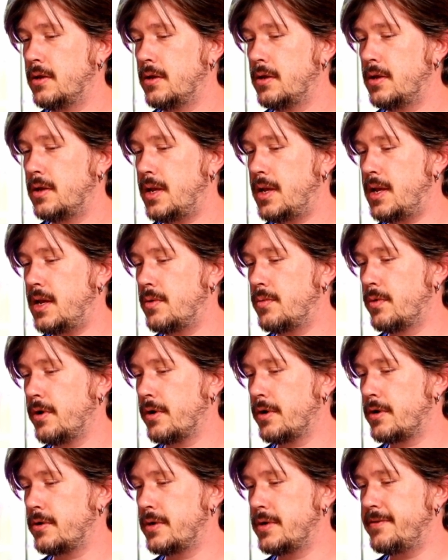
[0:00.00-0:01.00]
And we're
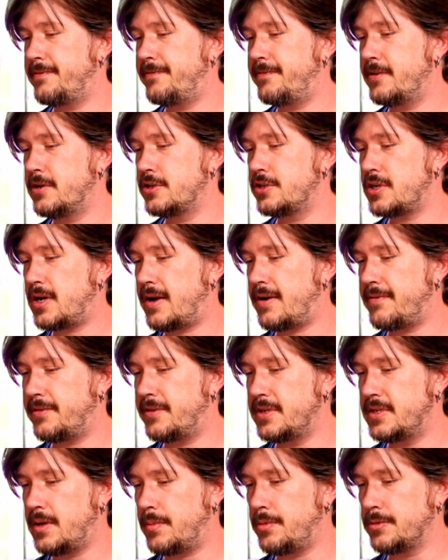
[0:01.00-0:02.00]
going to finish off the
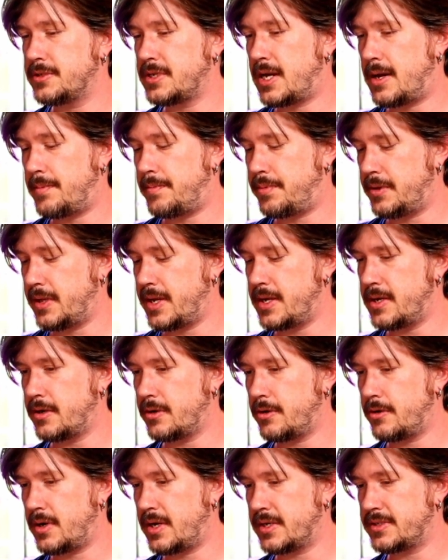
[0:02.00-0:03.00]
double top plate
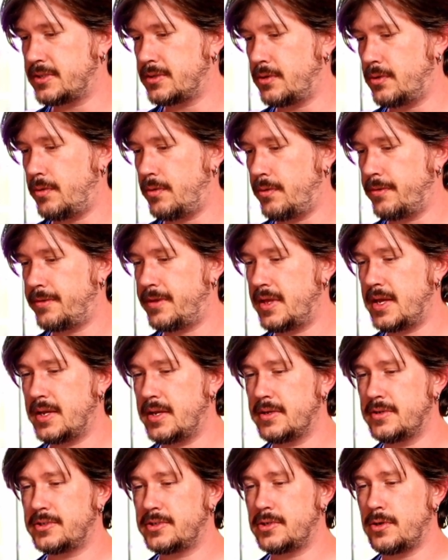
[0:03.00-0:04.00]
across the whole
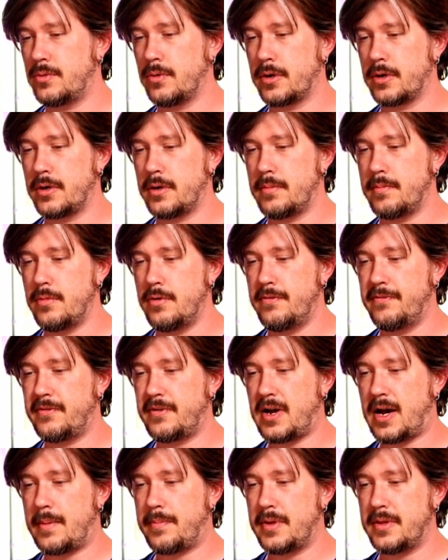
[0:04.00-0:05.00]
thing, so we're going to move
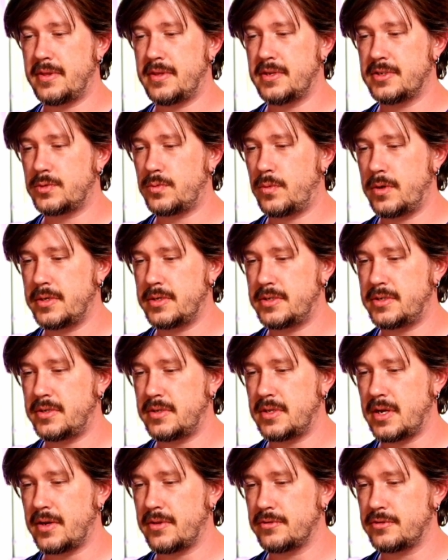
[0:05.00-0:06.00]
copy this one to
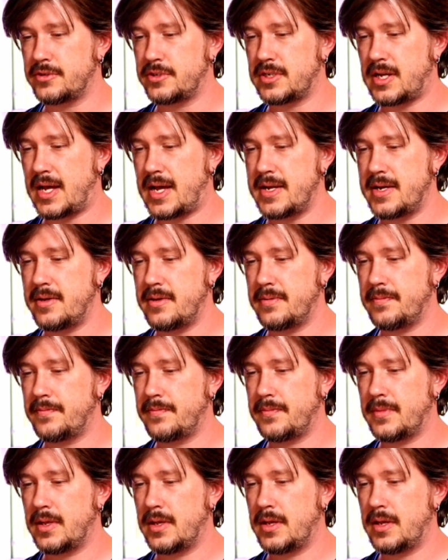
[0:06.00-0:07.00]
the other side,
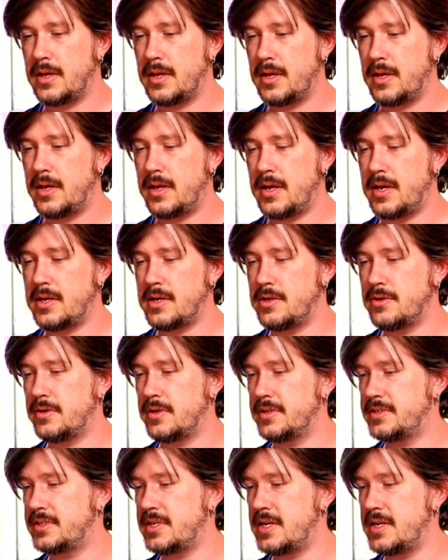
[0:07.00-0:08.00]
and you can
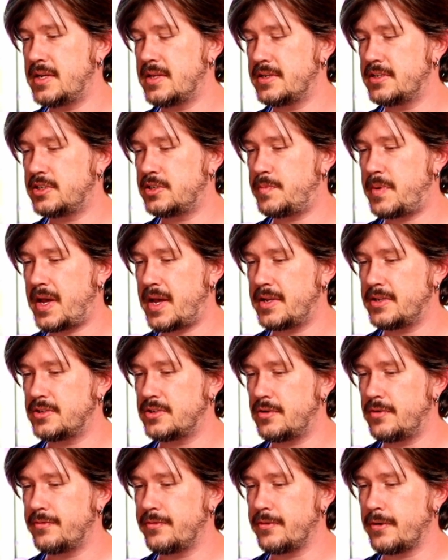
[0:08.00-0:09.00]
see that spans
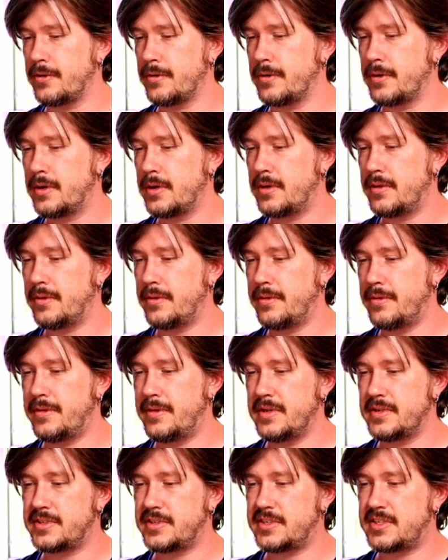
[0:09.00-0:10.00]
over
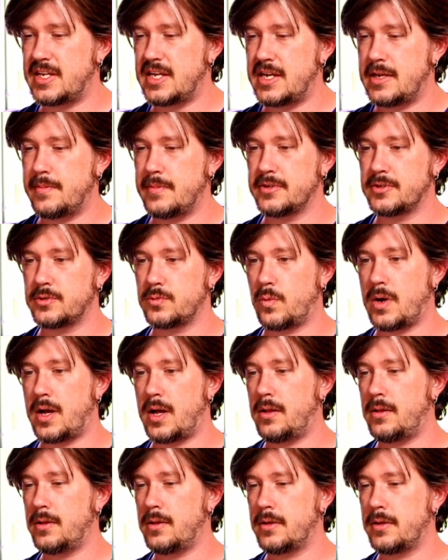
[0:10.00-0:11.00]
this seam as well,